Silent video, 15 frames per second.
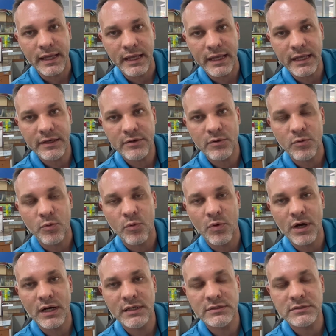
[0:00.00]
It
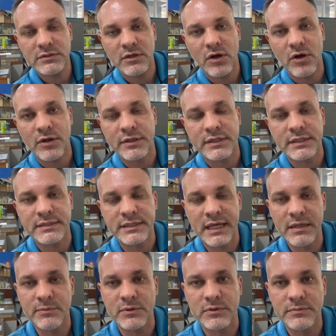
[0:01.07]
was on the
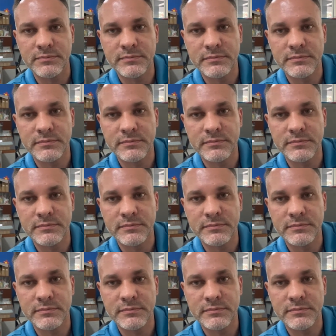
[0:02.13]
table.